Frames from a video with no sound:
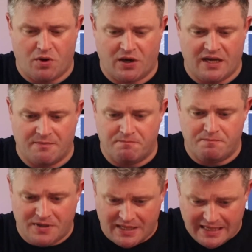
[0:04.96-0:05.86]
Buckingham
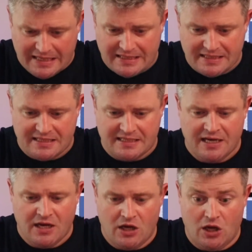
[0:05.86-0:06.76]
Palace
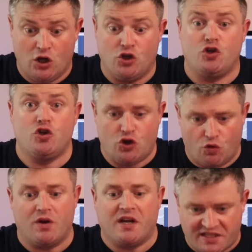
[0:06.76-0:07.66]

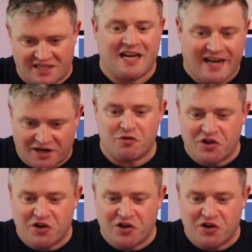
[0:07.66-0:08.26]
during a satanic